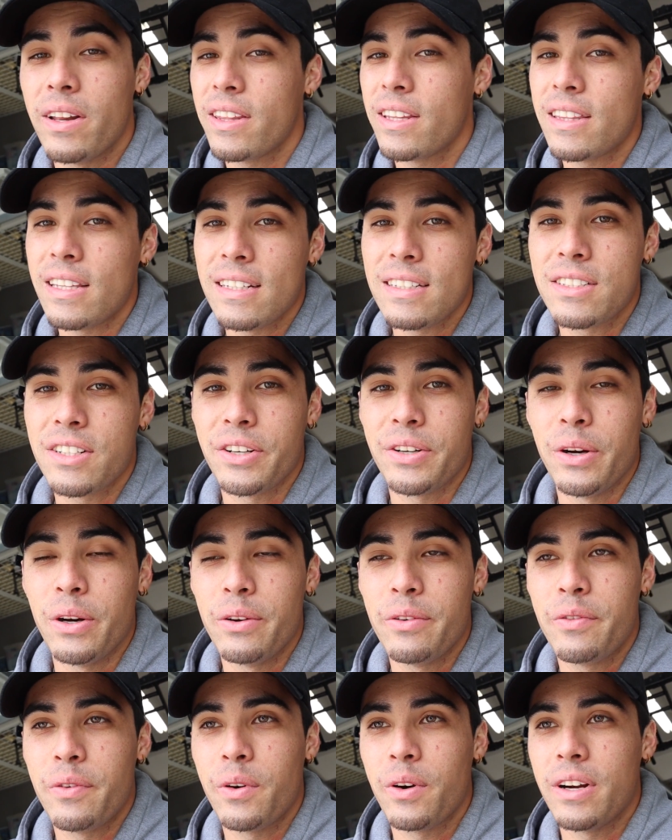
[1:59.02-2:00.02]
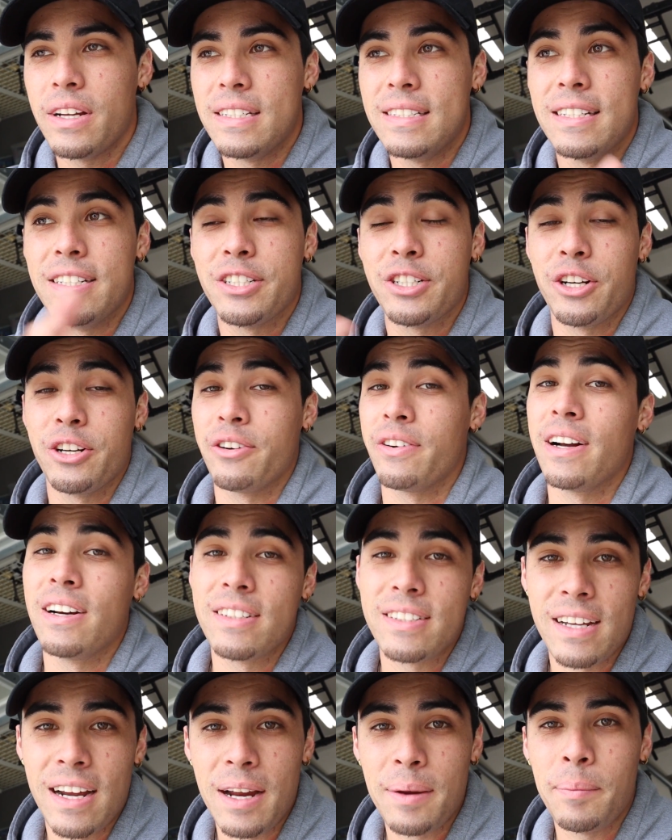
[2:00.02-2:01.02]
of the things they're known for is the
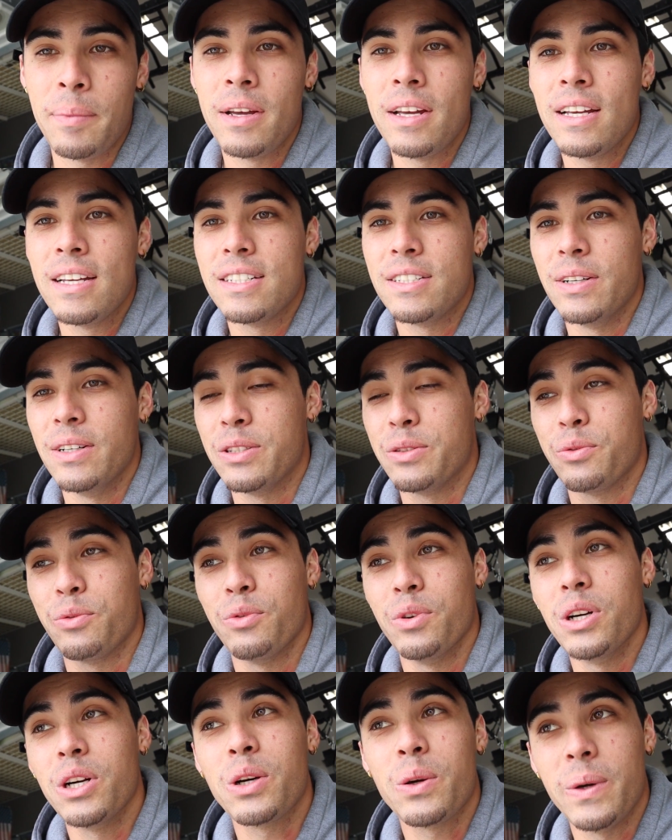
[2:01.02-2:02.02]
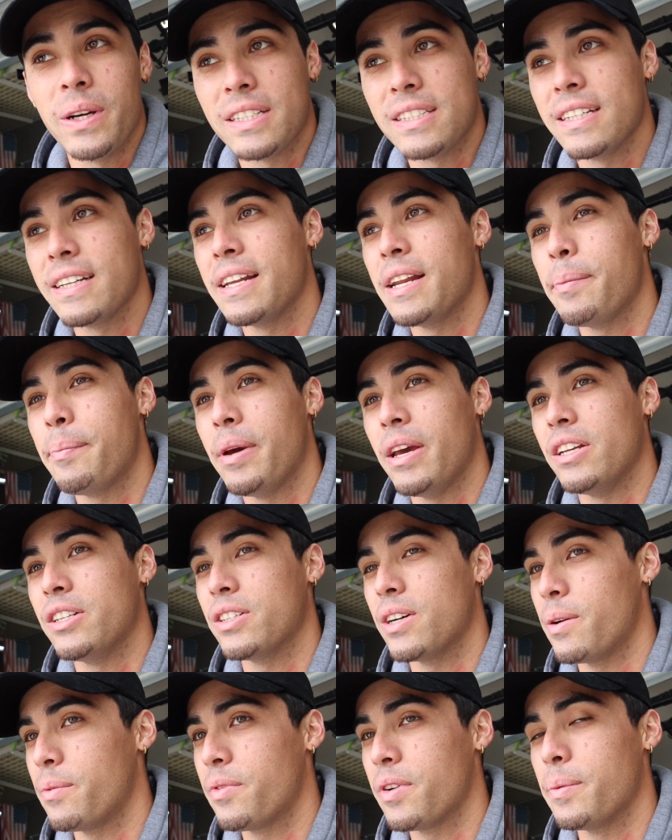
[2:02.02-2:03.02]
turnaround time, so it's real quick to get a paint
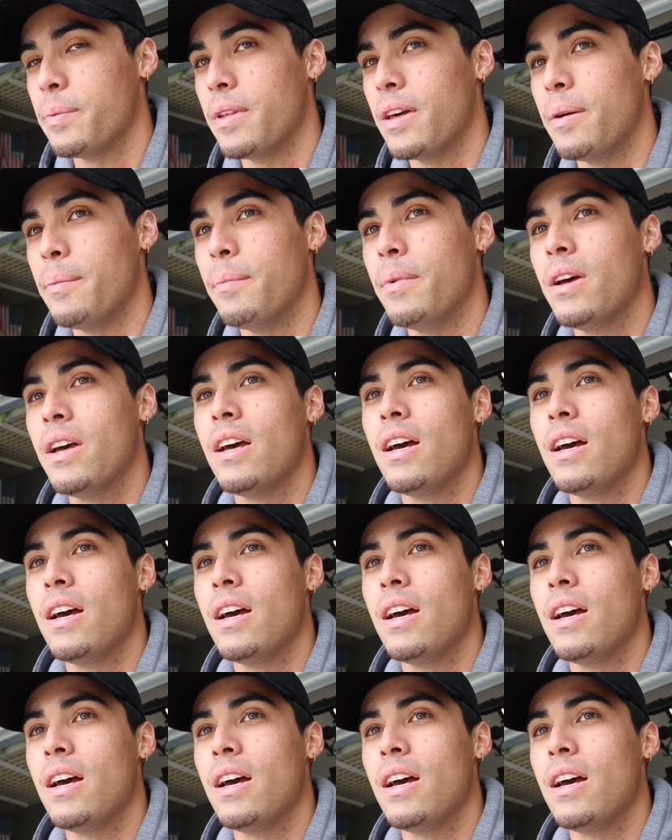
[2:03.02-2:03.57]
job from them.